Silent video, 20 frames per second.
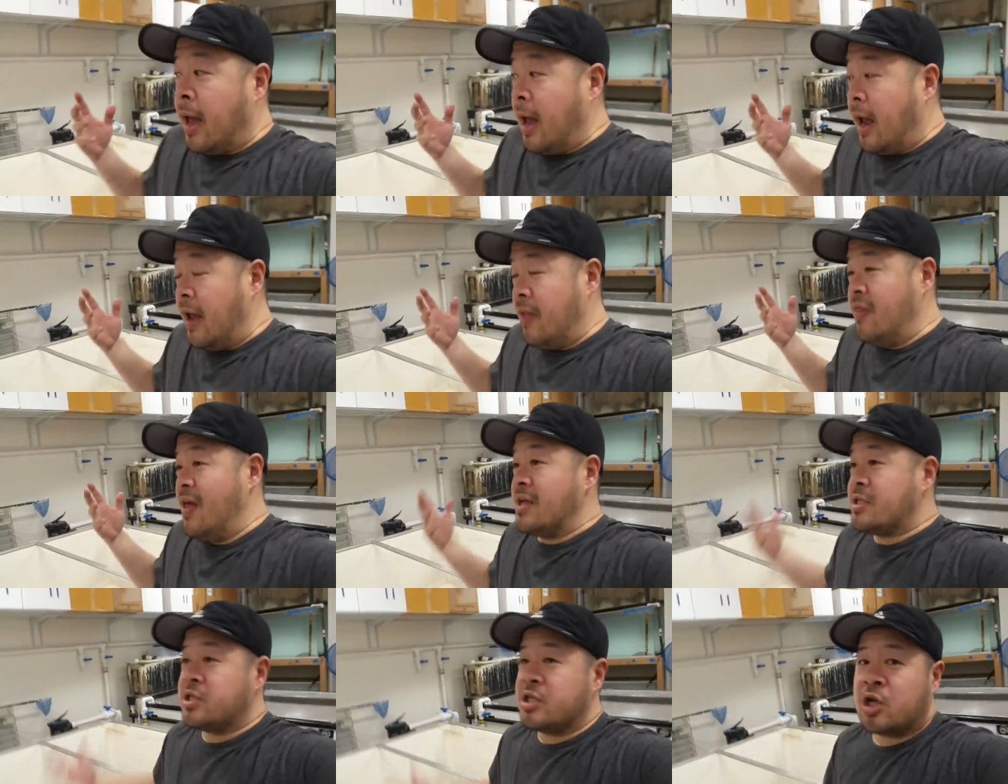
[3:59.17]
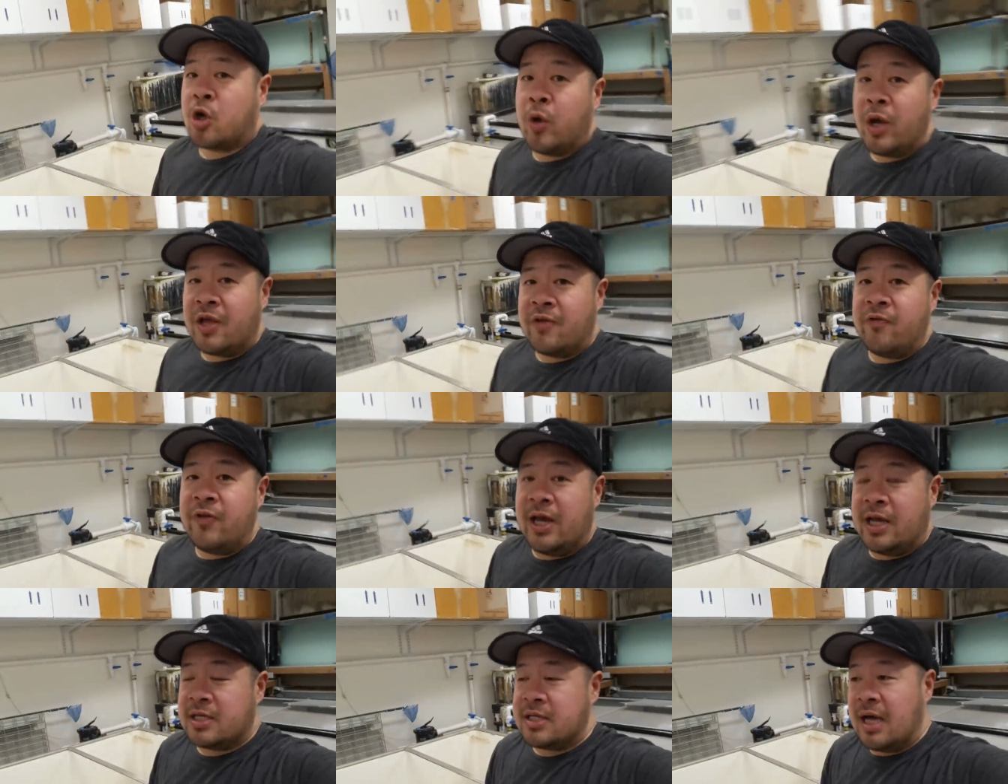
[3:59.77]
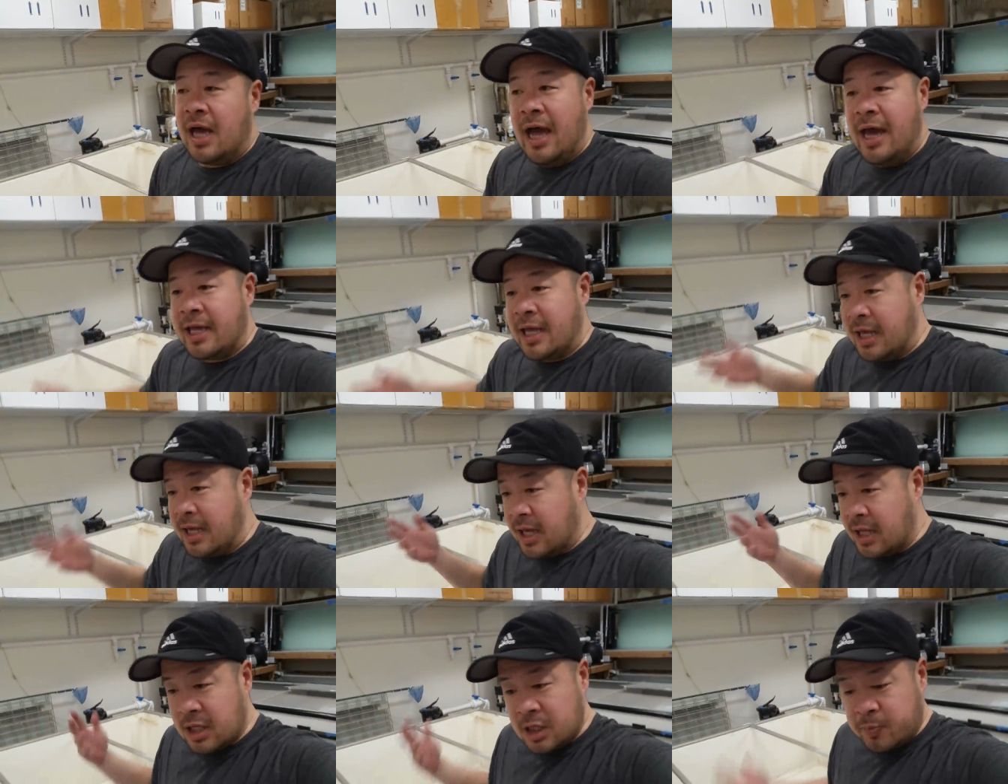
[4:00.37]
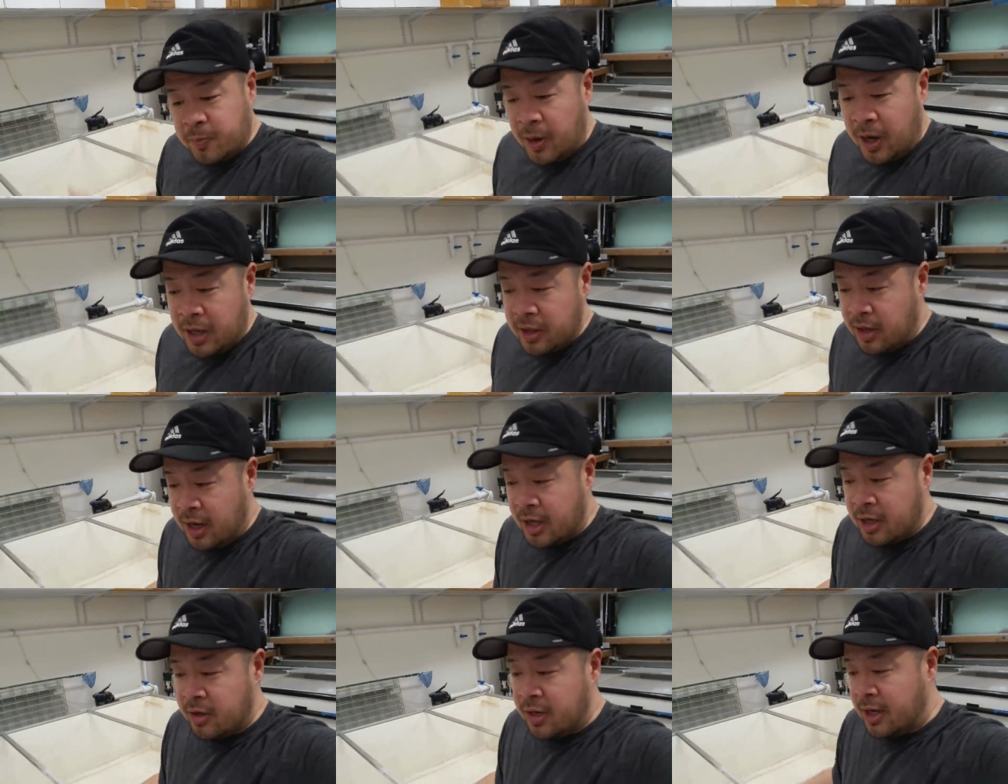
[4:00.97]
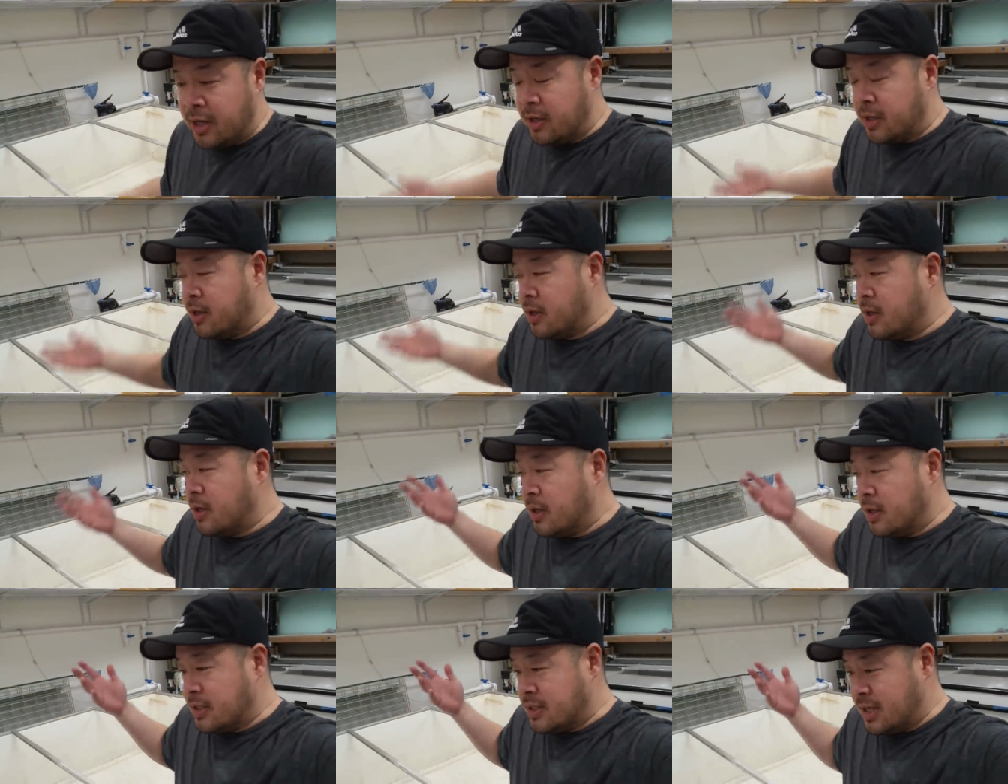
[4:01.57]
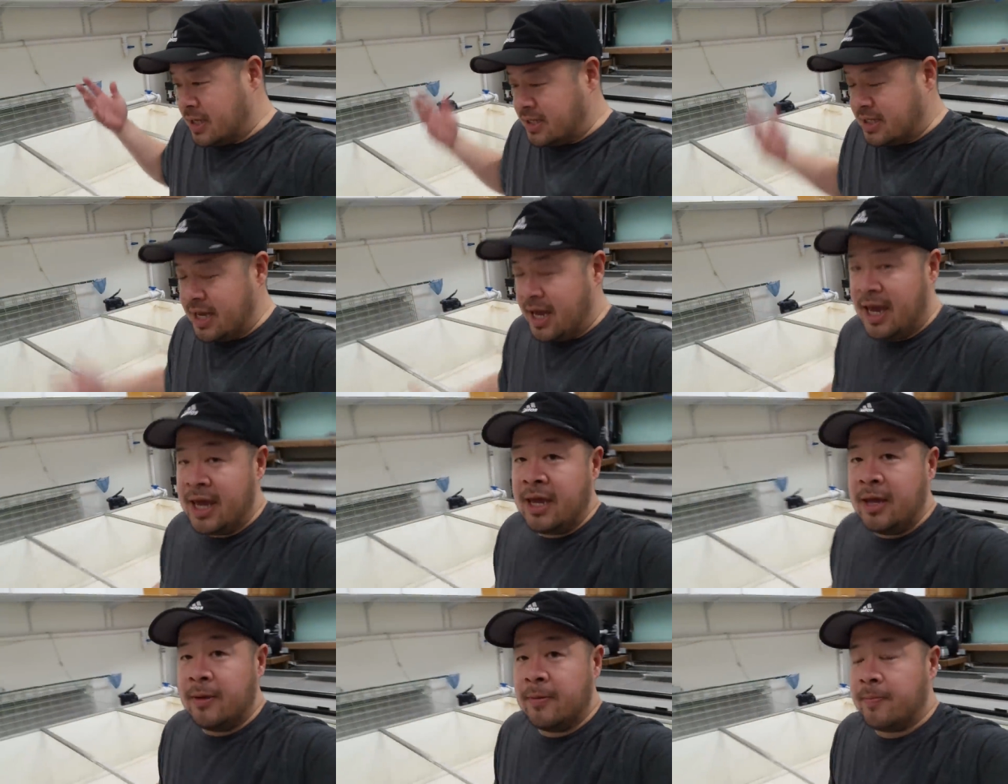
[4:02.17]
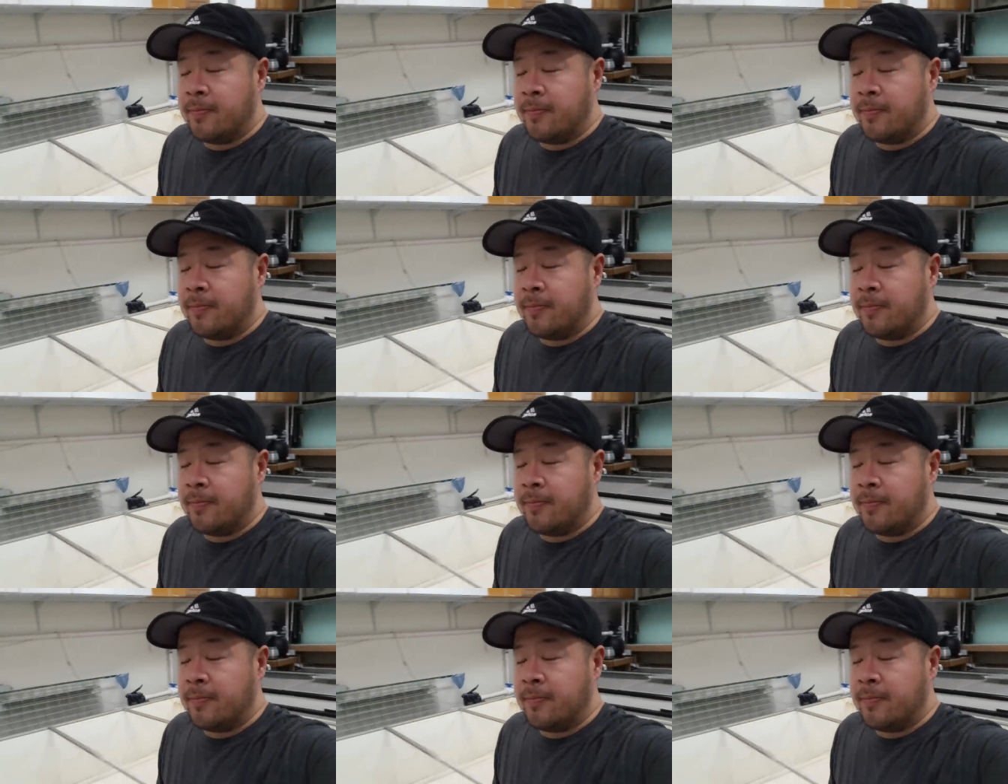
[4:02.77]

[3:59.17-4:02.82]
And that's the quick fix. I can get this pond liner in today